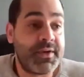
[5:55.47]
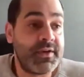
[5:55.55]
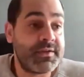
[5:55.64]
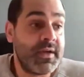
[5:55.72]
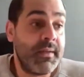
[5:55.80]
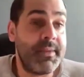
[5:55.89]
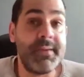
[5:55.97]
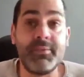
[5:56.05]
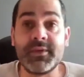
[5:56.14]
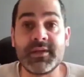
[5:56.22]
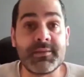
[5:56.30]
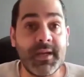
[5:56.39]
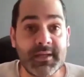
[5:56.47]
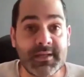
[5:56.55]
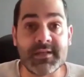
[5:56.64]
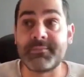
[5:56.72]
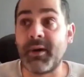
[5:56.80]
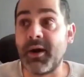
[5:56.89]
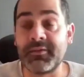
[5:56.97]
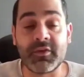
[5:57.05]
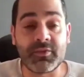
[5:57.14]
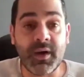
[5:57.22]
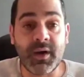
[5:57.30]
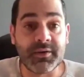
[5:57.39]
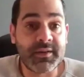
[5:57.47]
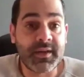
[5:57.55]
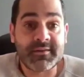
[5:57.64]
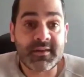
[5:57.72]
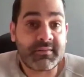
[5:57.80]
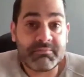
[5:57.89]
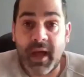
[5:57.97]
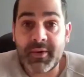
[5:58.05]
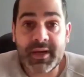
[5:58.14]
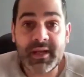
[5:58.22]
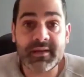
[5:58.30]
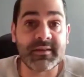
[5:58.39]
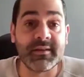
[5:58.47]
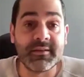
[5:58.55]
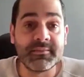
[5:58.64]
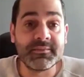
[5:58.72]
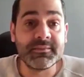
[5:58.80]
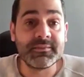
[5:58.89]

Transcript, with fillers: because people with disabilities are part of this world, and that's how it is.